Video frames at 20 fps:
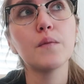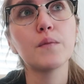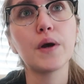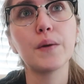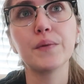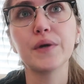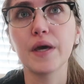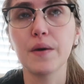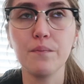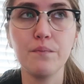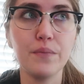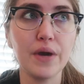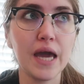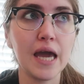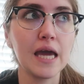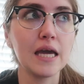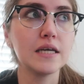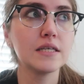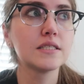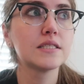probably a
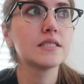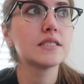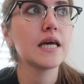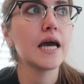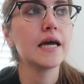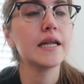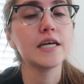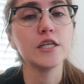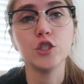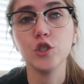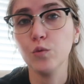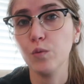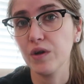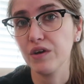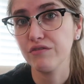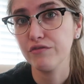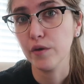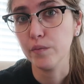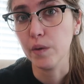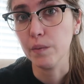base, and I do
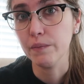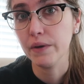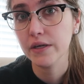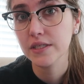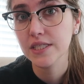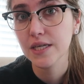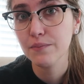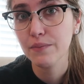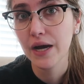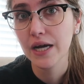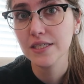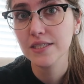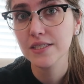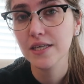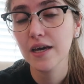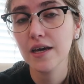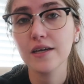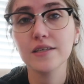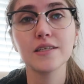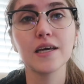want to film a melting
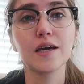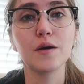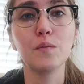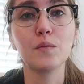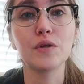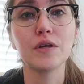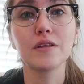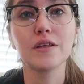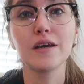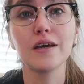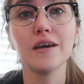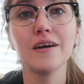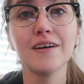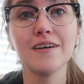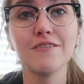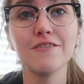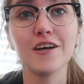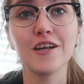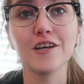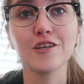basket because I completely
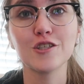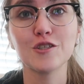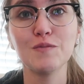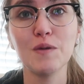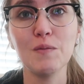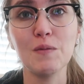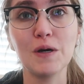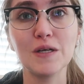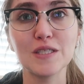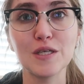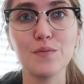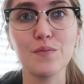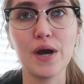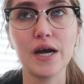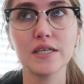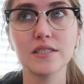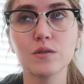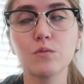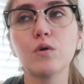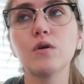finished my melting
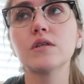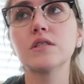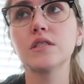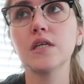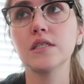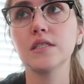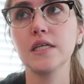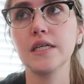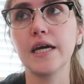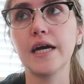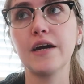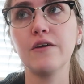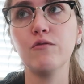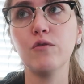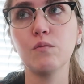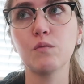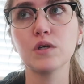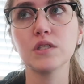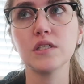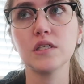basket. Well, it's not done yet. I have
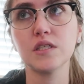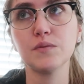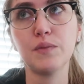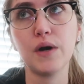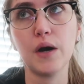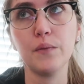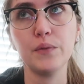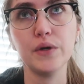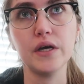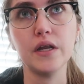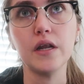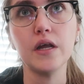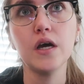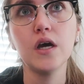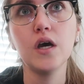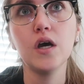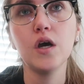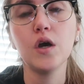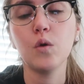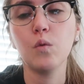one more scent to pop in,
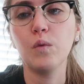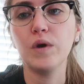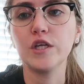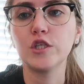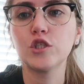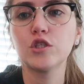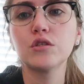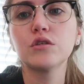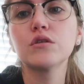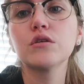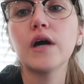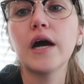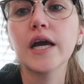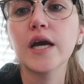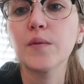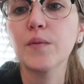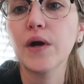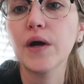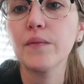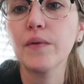which I
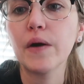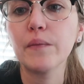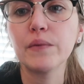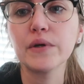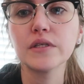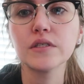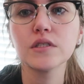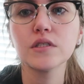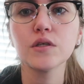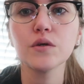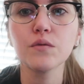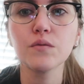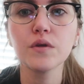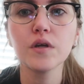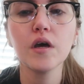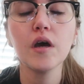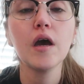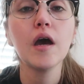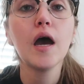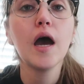could probably pop in
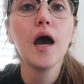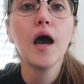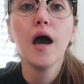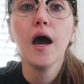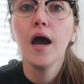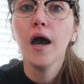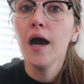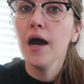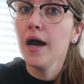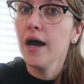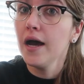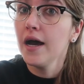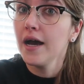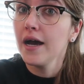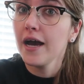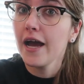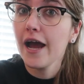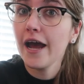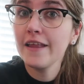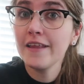soon.
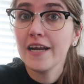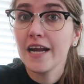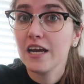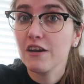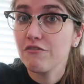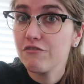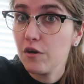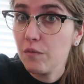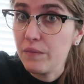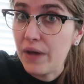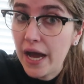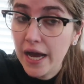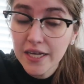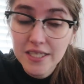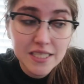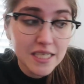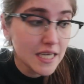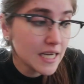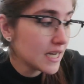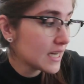And then I can film
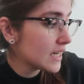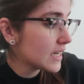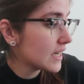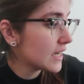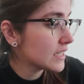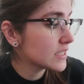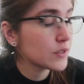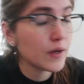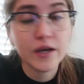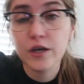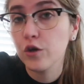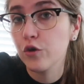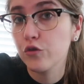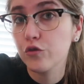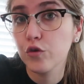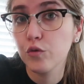that. So I can go